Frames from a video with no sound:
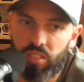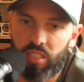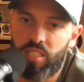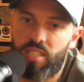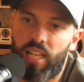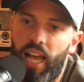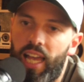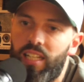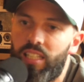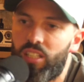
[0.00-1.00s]

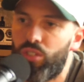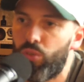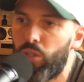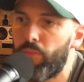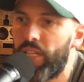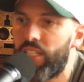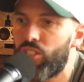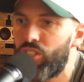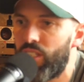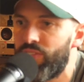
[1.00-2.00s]
decide that you want to make a
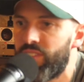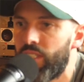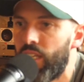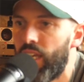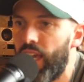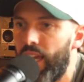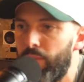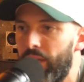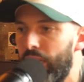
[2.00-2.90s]
shift and make